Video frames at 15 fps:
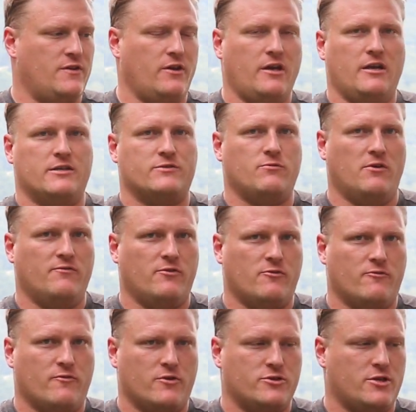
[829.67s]
You can get a 12
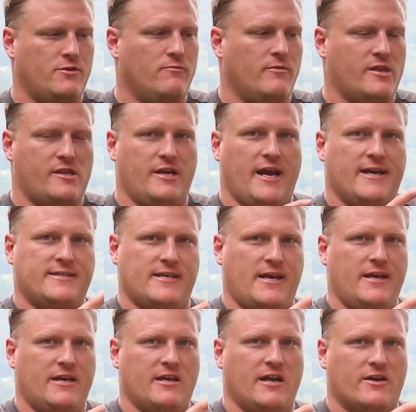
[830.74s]
volt version with an
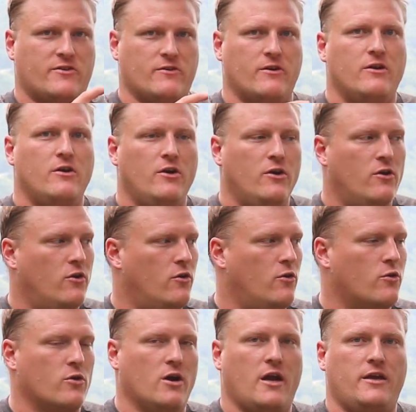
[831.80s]
SAE connector
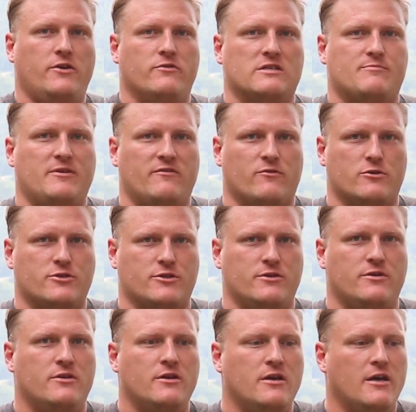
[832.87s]
or a USB
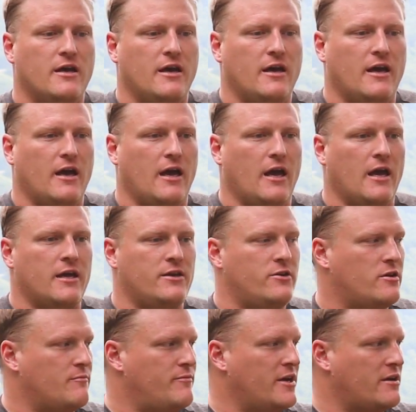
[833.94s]
version. And
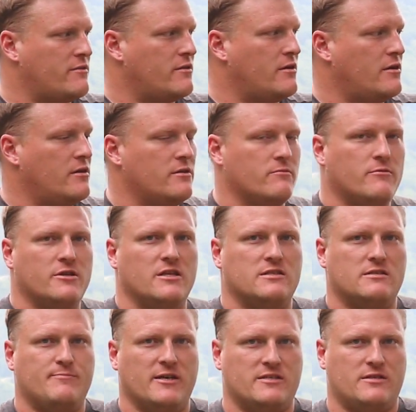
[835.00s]
you can pick the, the one
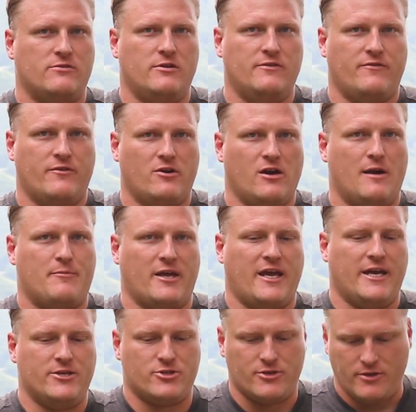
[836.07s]
that's best suited for your
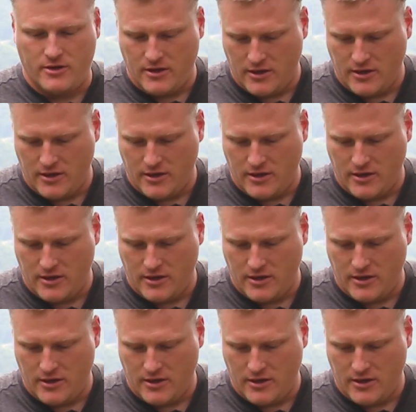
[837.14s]
application.